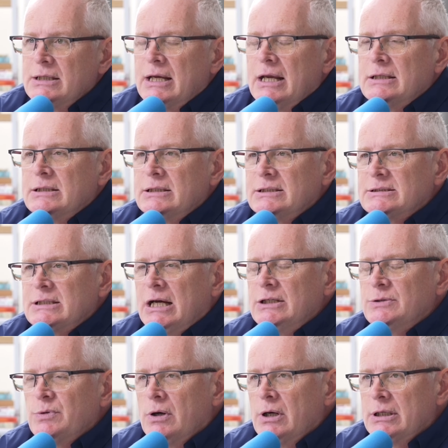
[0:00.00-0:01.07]
to get to the
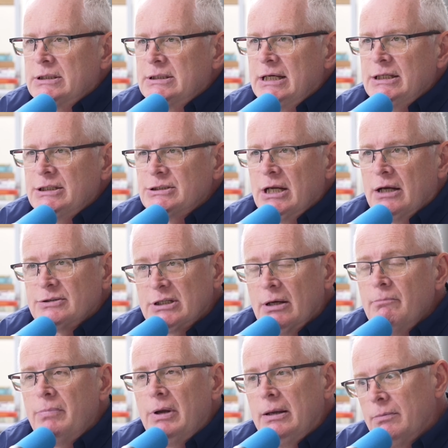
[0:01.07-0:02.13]
stage where I could teach. Now,
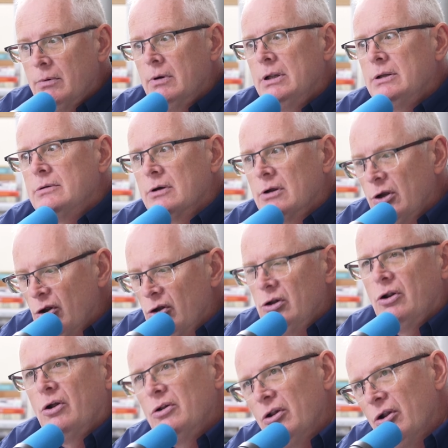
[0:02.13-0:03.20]
some people, it took a lot,
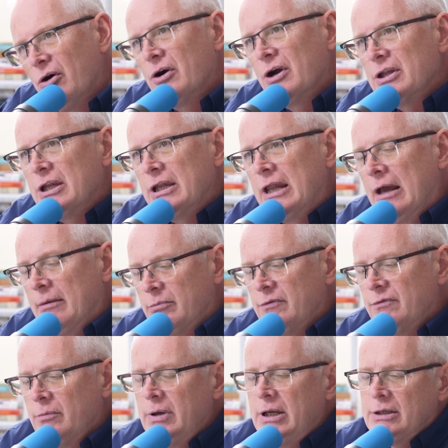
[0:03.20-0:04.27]
lot longer than that. But
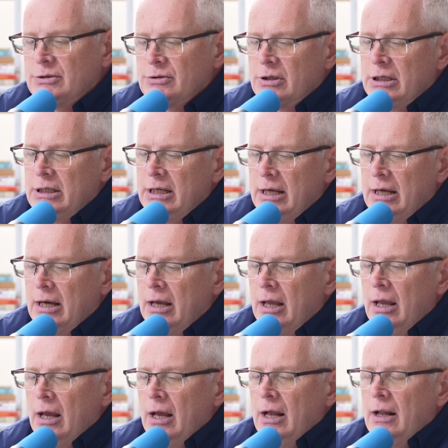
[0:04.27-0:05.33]
for me, it took a year.
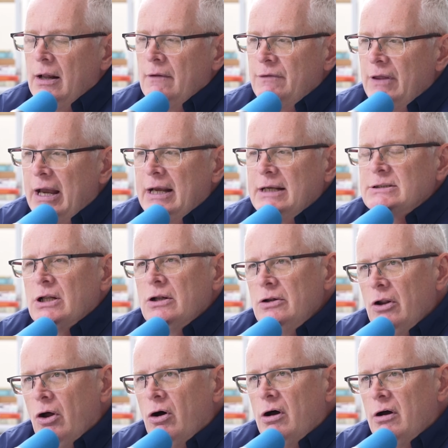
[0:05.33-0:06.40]
That is a
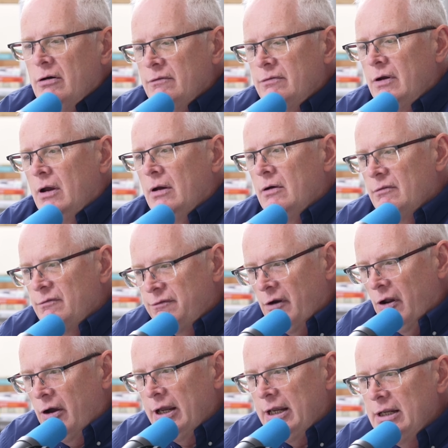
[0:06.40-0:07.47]
lot of
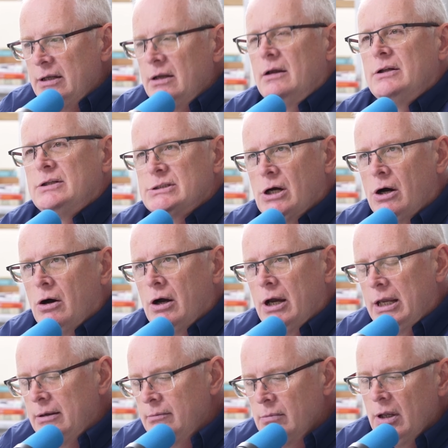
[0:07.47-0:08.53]
flying,
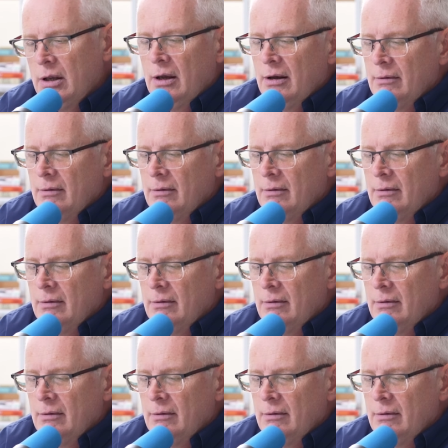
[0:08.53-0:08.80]
time,